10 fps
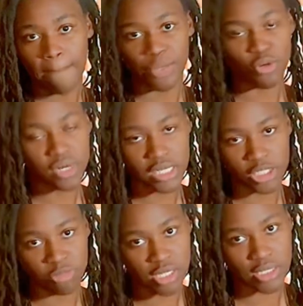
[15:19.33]

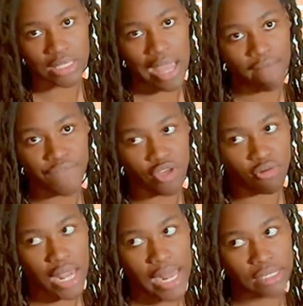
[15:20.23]
bloatedness, because I
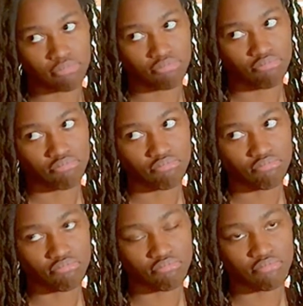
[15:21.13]
feel like
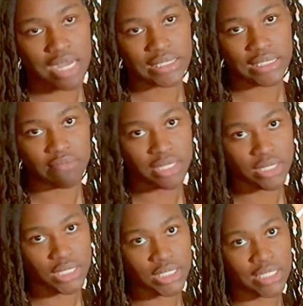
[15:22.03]
my
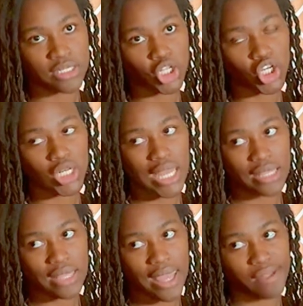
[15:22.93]
stomach can look
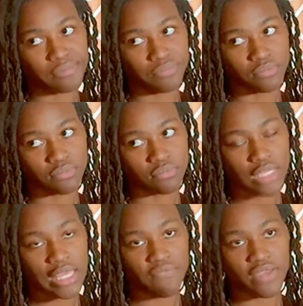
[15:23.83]
like that
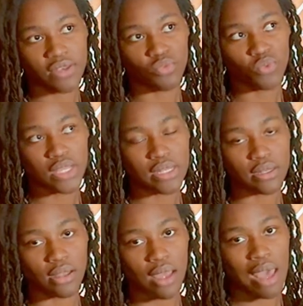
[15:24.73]
even
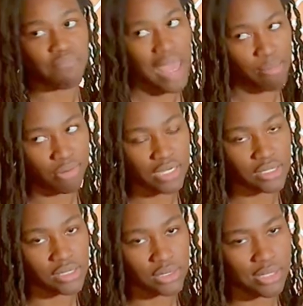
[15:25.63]
when I'm not
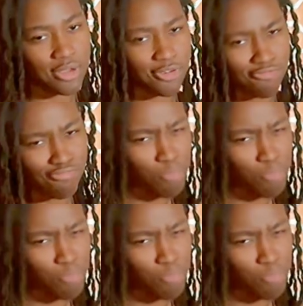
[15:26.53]
pregnant. So,